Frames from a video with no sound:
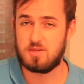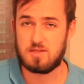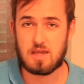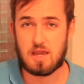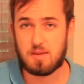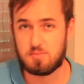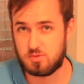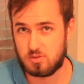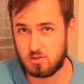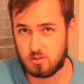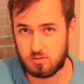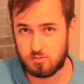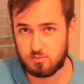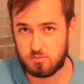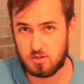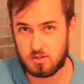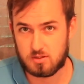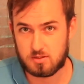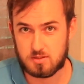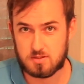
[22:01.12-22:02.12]
be capturing your
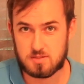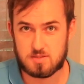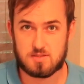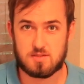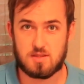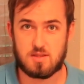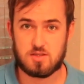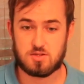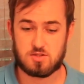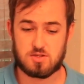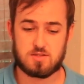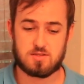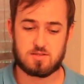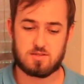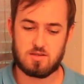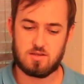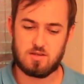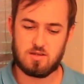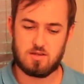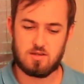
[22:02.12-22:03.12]
workers, so that just
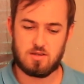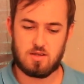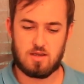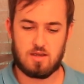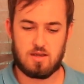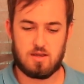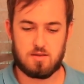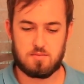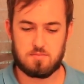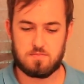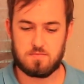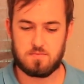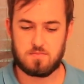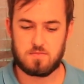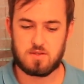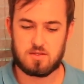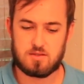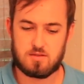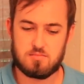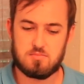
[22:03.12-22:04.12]

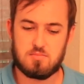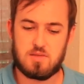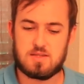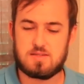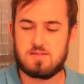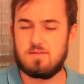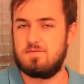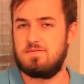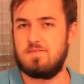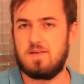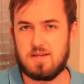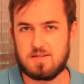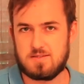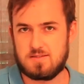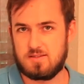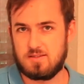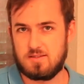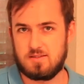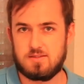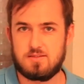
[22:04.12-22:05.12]
makes it
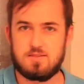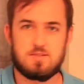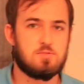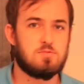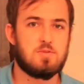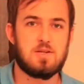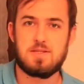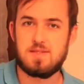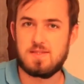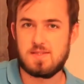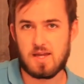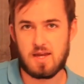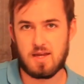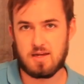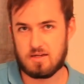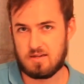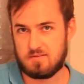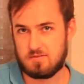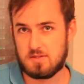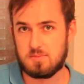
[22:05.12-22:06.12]
faster to
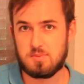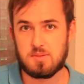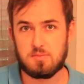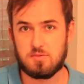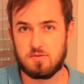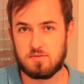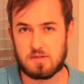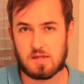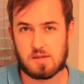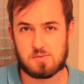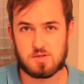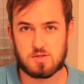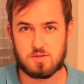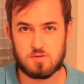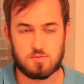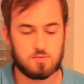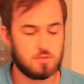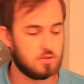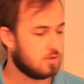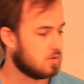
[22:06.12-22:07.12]
restart after people have captured
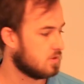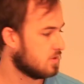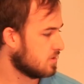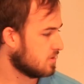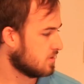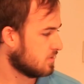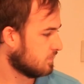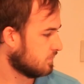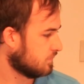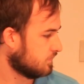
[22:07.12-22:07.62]
your workers.